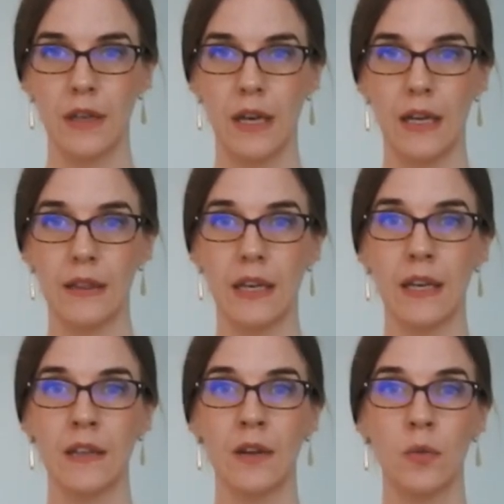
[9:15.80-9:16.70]
And
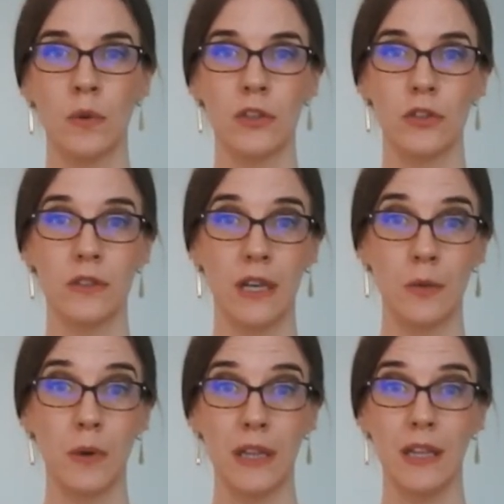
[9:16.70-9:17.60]
then when you're
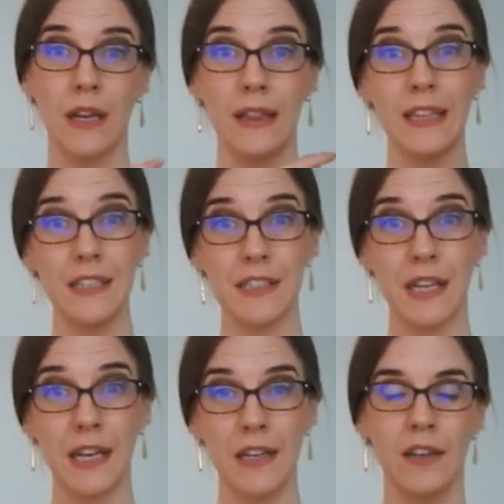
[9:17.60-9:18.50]
done with this
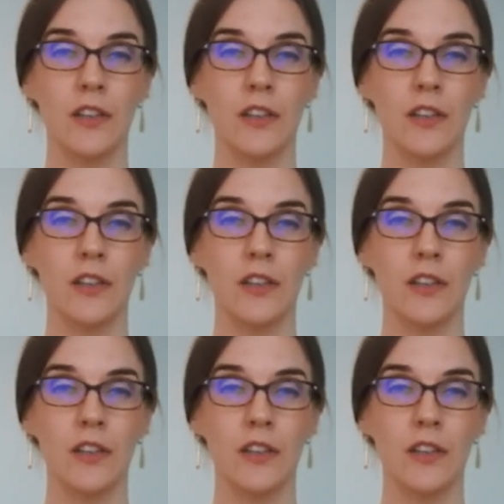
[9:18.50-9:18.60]
side,